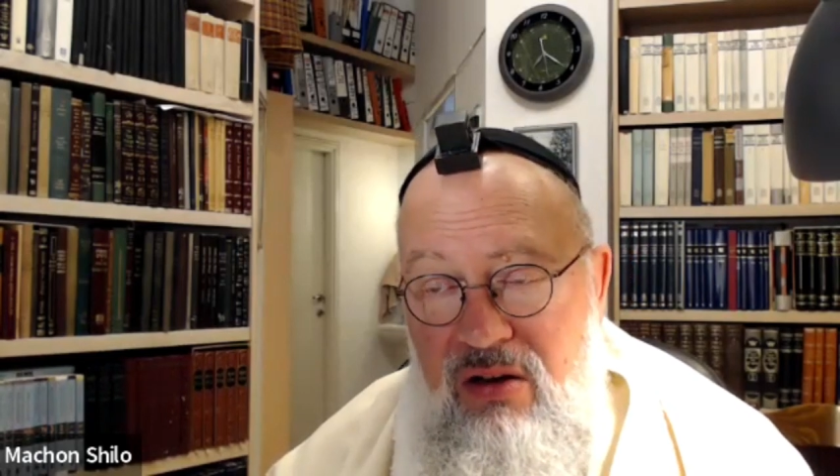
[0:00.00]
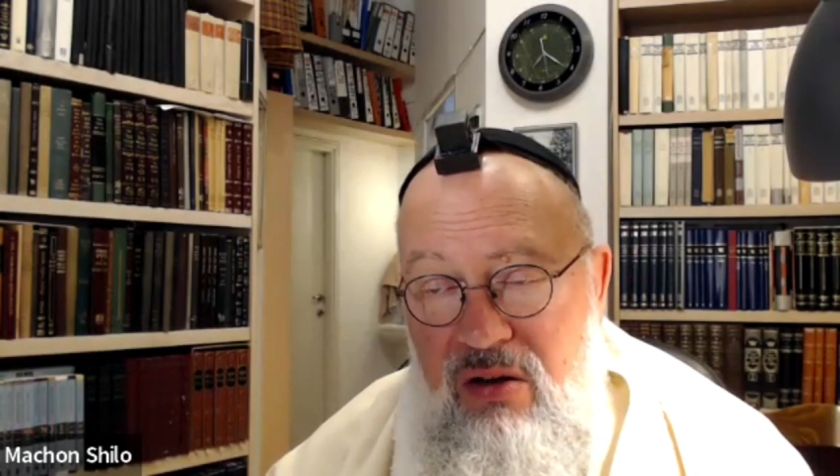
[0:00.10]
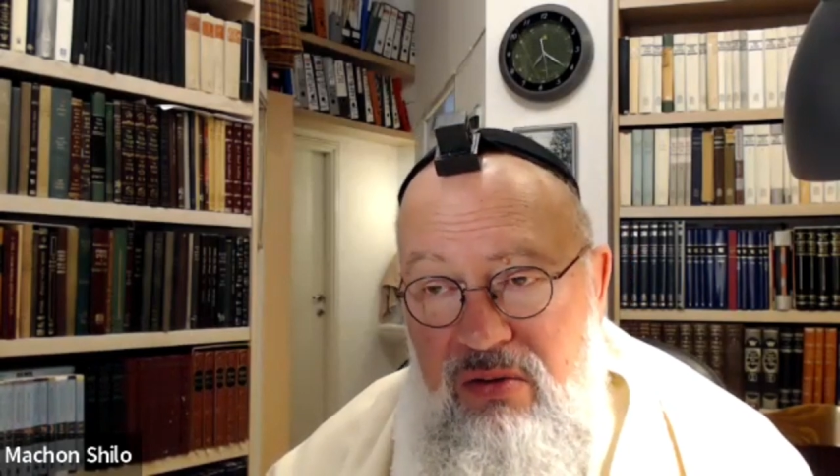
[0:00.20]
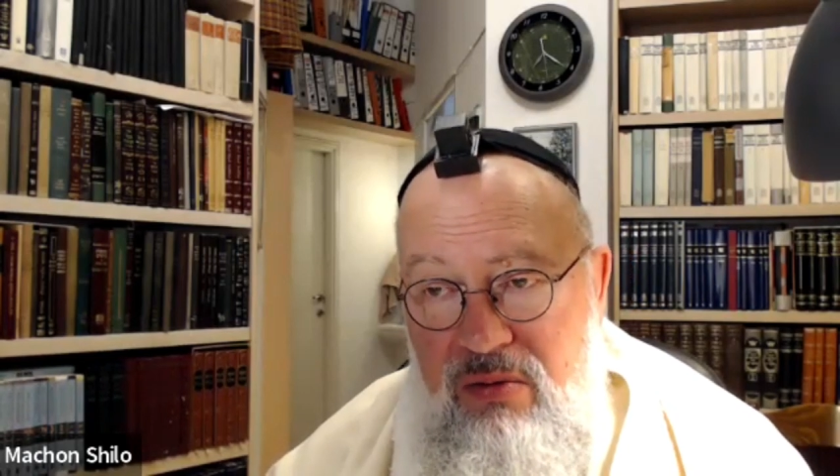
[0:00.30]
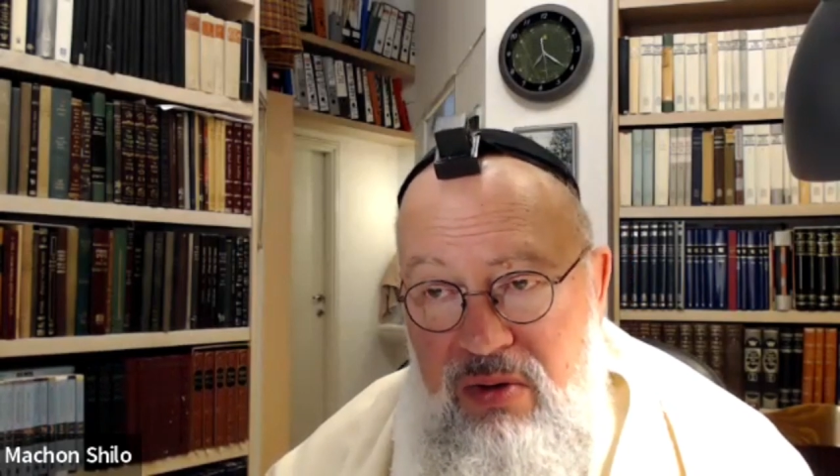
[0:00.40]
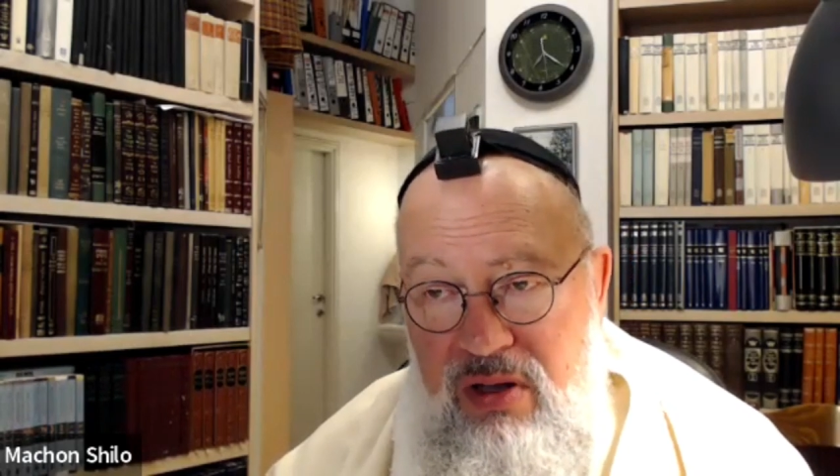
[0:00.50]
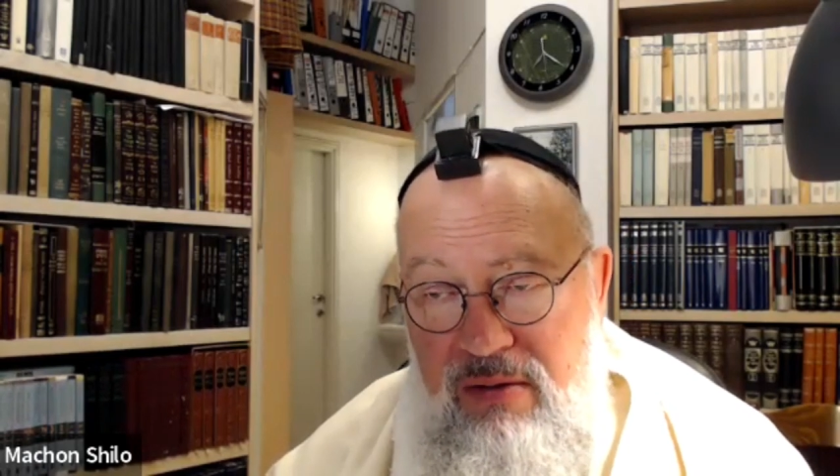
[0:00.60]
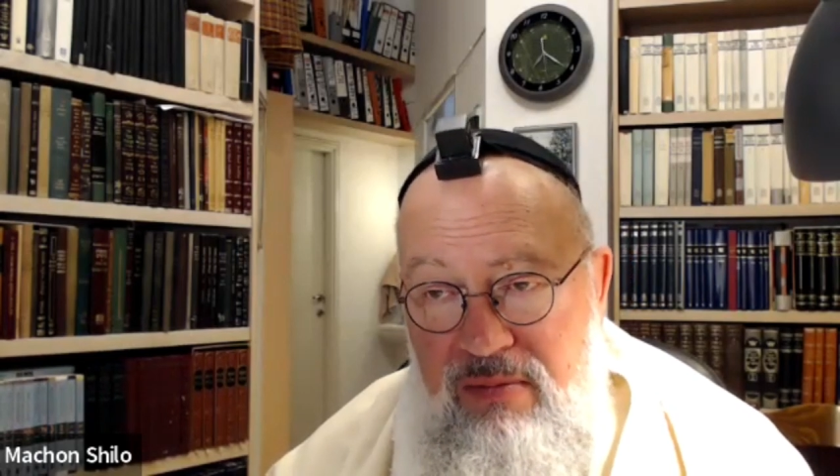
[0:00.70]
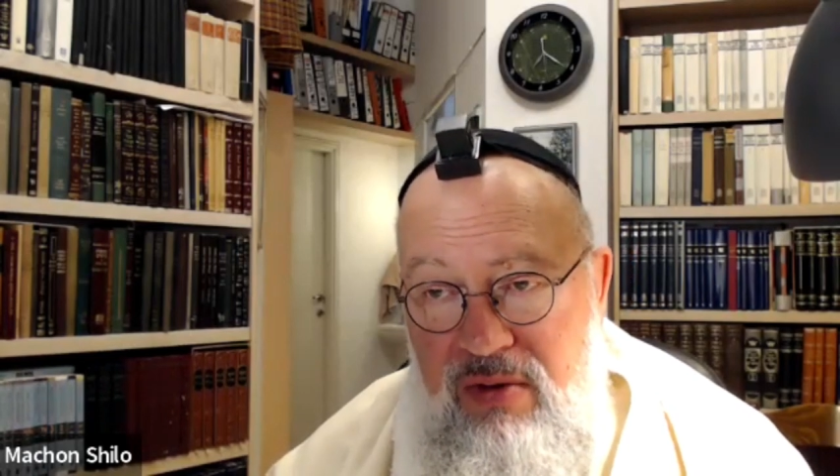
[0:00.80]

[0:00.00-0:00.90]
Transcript: along the way.